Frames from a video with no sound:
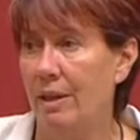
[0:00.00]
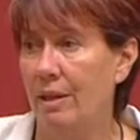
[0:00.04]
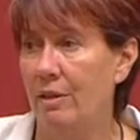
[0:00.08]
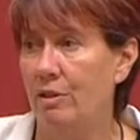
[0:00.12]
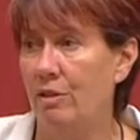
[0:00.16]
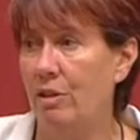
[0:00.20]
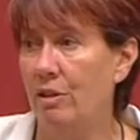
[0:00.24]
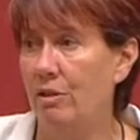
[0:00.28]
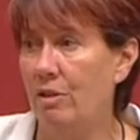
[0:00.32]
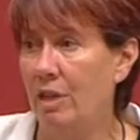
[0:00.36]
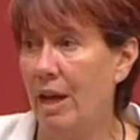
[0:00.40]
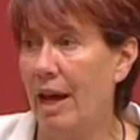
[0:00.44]

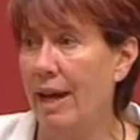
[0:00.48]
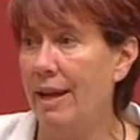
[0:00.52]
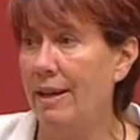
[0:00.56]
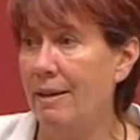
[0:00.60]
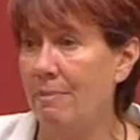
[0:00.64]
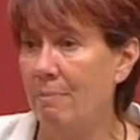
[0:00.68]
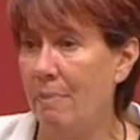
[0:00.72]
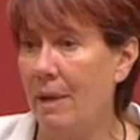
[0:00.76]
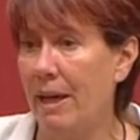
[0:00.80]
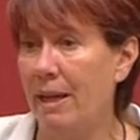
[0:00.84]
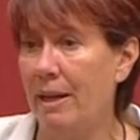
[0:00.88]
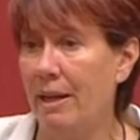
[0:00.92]
to
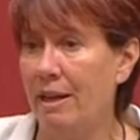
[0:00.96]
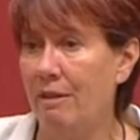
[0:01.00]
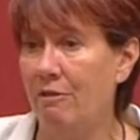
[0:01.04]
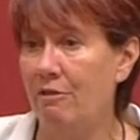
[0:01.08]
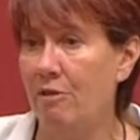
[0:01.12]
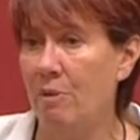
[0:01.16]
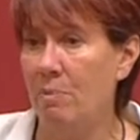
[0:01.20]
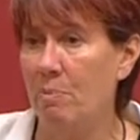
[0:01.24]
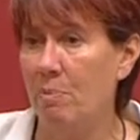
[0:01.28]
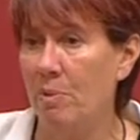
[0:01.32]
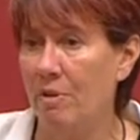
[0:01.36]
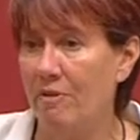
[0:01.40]
take money
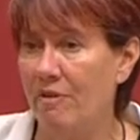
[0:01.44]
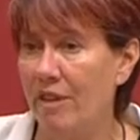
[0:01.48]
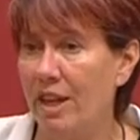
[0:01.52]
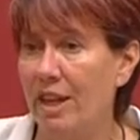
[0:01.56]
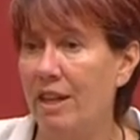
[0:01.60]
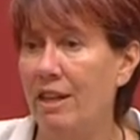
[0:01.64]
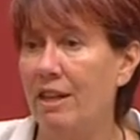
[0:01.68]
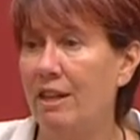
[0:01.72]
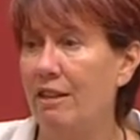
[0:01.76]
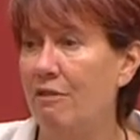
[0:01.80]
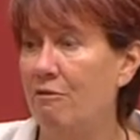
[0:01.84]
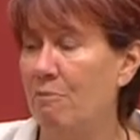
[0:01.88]
from
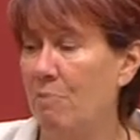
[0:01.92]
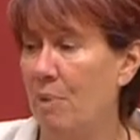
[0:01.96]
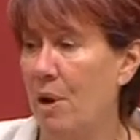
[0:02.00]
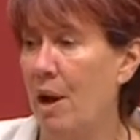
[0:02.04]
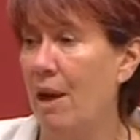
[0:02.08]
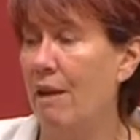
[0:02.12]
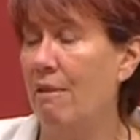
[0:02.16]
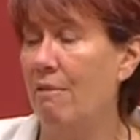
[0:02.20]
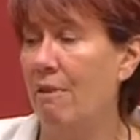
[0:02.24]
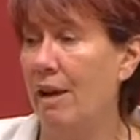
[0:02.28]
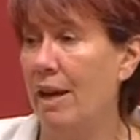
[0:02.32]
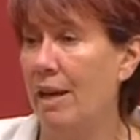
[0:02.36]
preventative
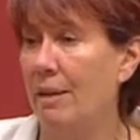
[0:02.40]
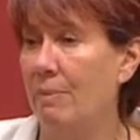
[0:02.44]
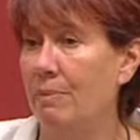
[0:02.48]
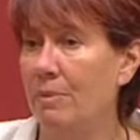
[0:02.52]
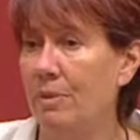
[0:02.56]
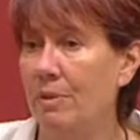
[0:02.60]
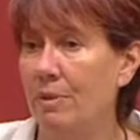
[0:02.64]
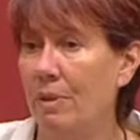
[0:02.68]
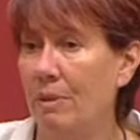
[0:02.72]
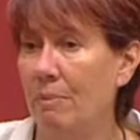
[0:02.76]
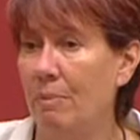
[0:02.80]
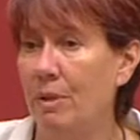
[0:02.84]

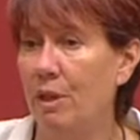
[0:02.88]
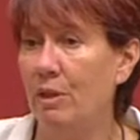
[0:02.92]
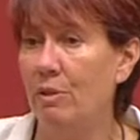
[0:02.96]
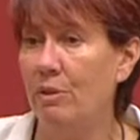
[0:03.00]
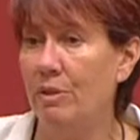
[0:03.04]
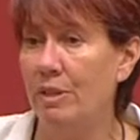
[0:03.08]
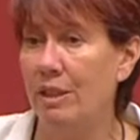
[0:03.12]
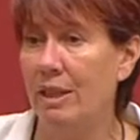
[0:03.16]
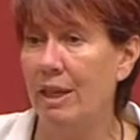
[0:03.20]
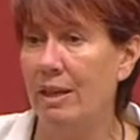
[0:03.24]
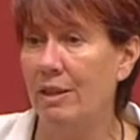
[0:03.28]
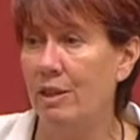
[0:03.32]
programs,
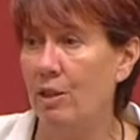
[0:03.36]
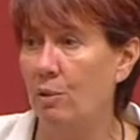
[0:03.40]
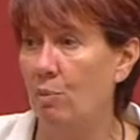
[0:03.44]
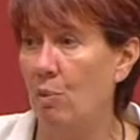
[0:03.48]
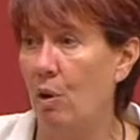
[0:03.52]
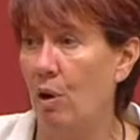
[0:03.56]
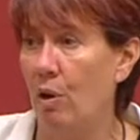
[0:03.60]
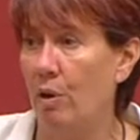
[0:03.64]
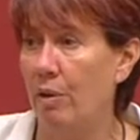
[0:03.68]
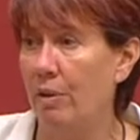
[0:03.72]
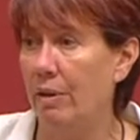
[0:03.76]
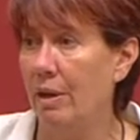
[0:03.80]
because guess
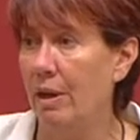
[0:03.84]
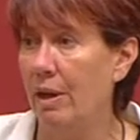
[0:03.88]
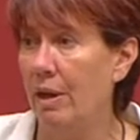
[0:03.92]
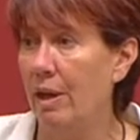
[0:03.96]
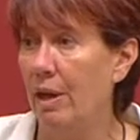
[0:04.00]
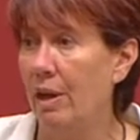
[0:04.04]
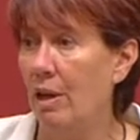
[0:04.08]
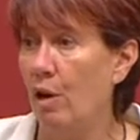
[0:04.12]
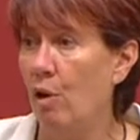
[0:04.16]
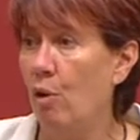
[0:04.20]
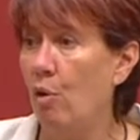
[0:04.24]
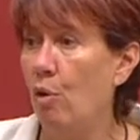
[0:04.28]
what?
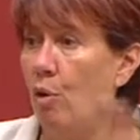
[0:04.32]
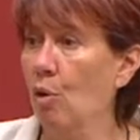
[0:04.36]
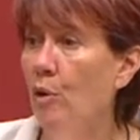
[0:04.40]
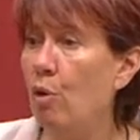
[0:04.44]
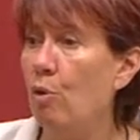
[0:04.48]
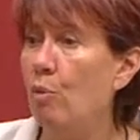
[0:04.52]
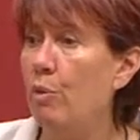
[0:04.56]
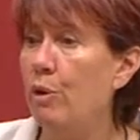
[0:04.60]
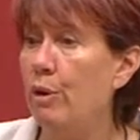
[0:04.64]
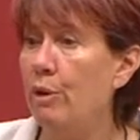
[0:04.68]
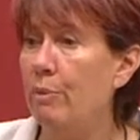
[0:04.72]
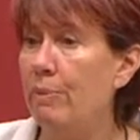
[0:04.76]

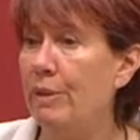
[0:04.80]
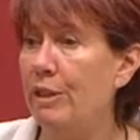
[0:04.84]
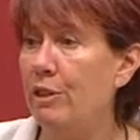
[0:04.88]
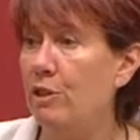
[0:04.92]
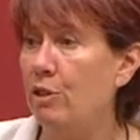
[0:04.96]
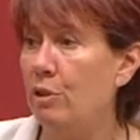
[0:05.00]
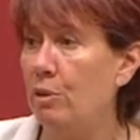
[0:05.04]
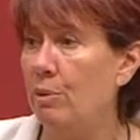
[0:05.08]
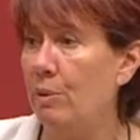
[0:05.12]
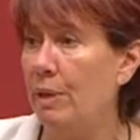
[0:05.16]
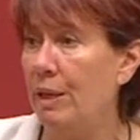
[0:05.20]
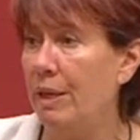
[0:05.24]
All we'll be
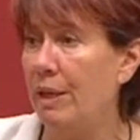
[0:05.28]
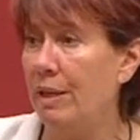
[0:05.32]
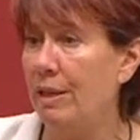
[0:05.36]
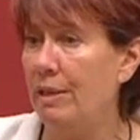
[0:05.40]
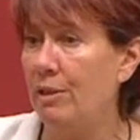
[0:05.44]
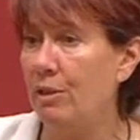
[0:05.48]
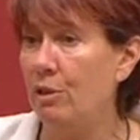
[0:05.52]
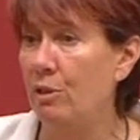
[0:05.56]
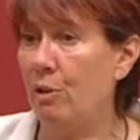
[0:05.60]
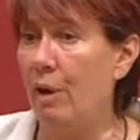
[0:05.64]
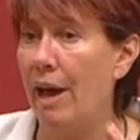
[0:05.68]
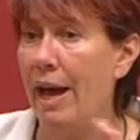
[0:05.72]
doing
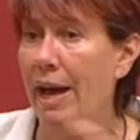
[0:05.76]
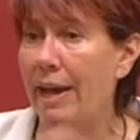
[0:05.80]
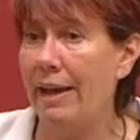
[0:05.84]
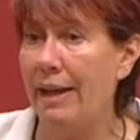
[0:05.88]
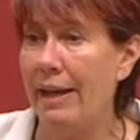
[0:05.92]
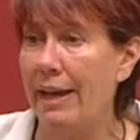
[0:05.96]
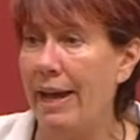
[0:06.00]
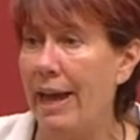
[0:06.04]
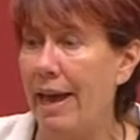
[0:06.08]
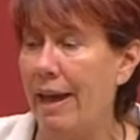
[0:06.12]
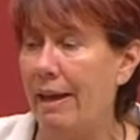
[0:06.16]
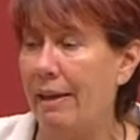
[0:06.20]
is
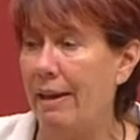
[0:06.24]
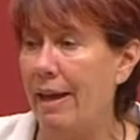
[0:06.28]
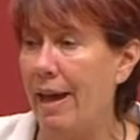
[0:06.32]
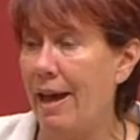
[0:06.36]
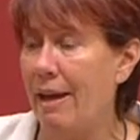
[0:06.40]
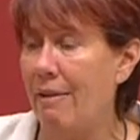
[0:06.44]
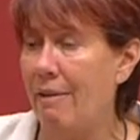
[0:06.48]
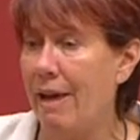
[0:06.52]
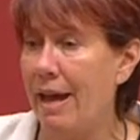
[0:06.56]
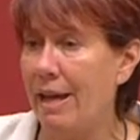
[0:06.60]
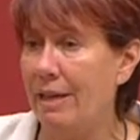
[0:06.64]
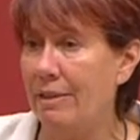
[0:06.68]
crowding out
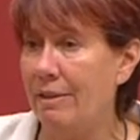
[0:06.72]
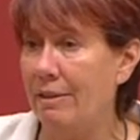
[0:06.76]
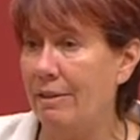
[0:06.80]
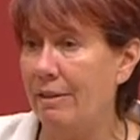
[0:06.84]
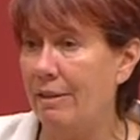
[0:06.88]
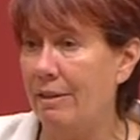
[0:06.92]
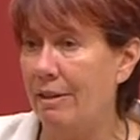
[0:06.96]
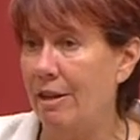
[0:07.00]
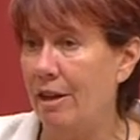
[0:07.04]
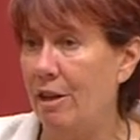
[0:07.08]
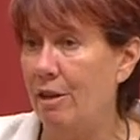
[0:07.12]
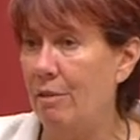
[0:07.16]
our
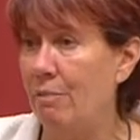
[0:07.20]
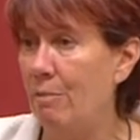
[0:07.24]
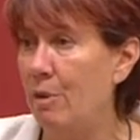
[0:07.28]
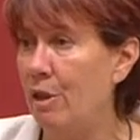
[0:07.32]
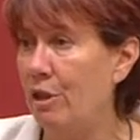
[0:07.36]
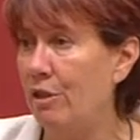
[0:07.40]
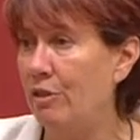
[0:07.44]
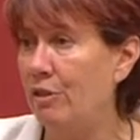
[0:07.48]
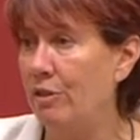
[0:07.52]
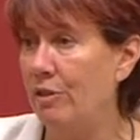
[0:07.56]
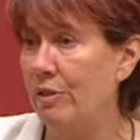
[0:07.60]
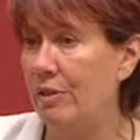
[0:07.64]
accident and
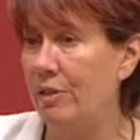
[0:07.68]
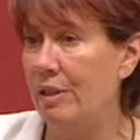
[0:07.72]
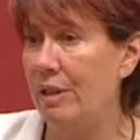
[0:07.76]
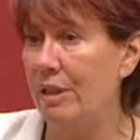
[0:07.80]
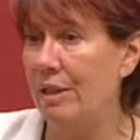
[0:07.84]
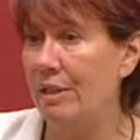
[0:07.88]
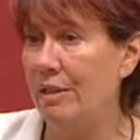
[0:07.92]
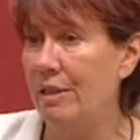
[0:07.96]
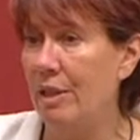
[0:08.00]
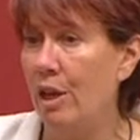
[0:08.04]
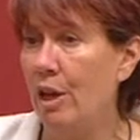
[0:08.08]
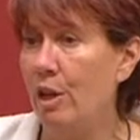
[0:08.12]

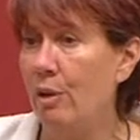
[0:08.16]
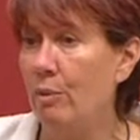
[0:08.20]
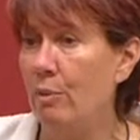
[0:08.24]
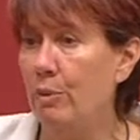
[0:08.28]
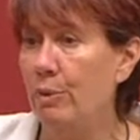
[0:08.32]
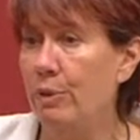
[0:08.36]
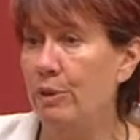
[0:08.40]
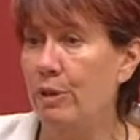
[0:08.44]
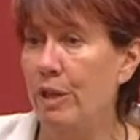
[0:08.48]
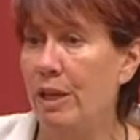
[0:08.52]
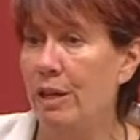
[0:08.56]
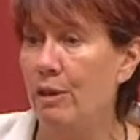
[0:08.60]
emergencies.
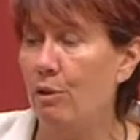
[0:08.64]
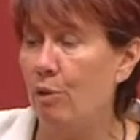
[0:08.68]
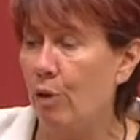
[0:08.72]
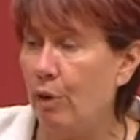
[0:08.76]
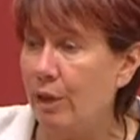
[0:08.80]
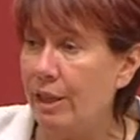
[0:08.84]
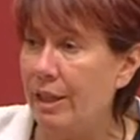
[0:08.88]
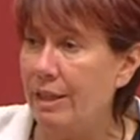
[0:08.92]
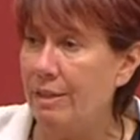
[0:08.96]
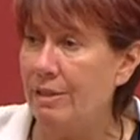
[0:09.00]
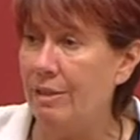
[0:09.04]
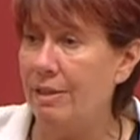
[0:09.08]
We'll see
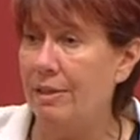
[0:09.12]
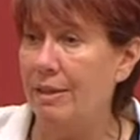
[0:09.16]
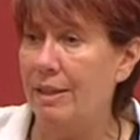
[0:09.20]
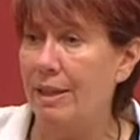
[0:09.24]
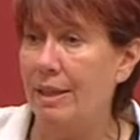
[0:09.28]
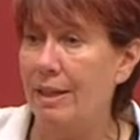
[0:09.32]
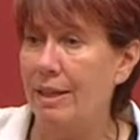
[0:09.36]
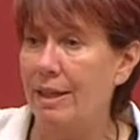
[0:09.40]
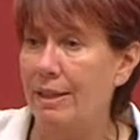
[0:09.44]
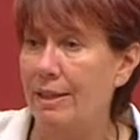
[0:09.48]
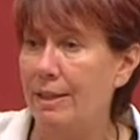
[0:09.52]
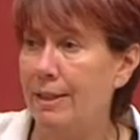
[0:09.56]
chronic
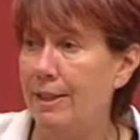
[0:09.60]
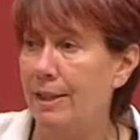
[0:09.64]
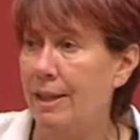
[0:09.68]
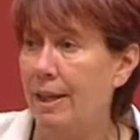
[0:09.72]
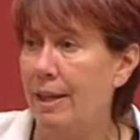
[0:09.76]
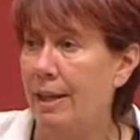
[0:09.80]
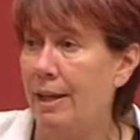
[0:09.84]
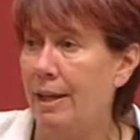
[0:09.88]
disease